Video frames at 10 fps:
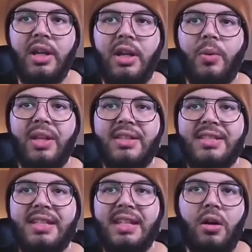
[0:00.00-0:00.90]
We could
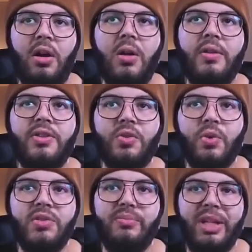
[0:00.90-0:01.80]
see all
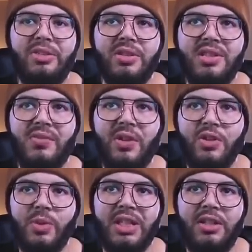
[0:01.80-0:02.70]
sorts of metrics as far
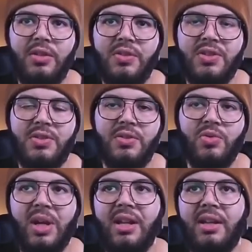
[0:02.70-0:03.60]
as what they use to
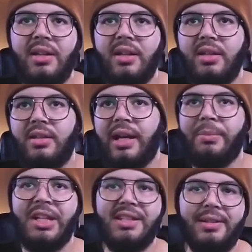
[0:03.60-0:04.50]
train it and how
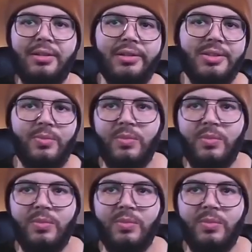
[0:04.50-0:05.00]
many downloads and